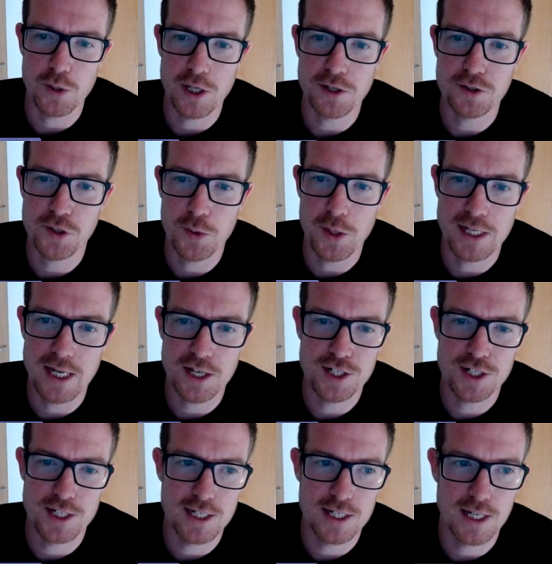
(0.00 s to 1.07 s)
as well. So we can
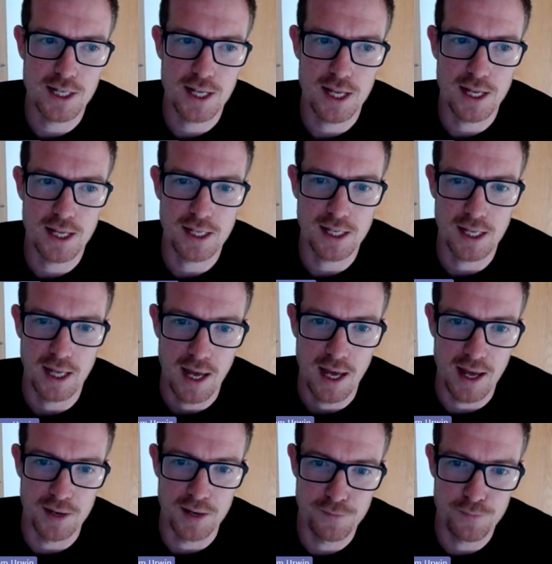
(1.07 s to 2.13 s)
actually
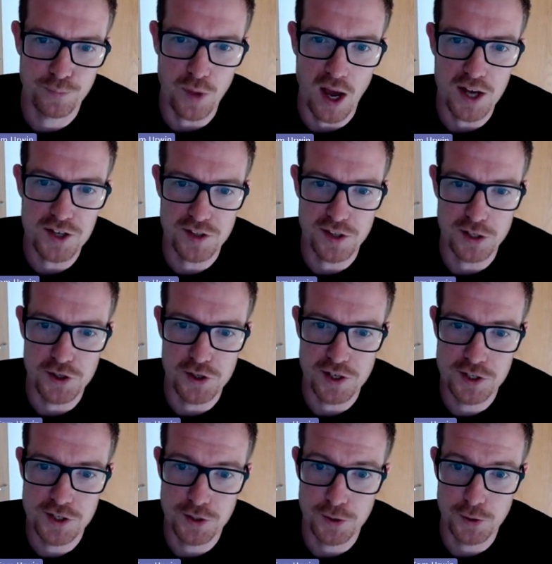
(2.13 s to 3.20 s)
ask the
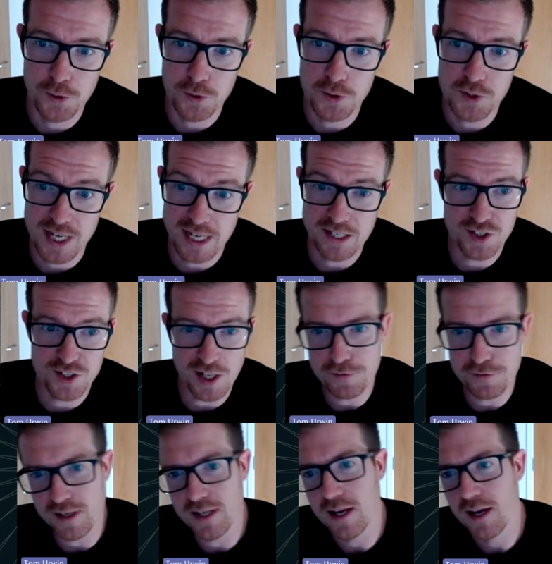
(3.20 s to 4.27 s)
user to take a
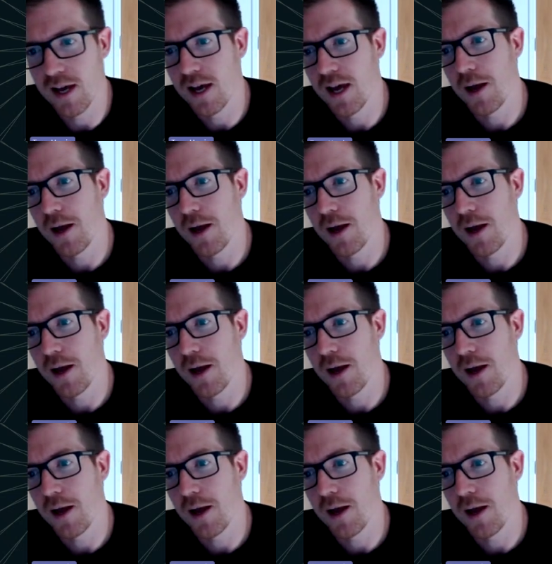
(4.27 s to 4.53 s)
selfie.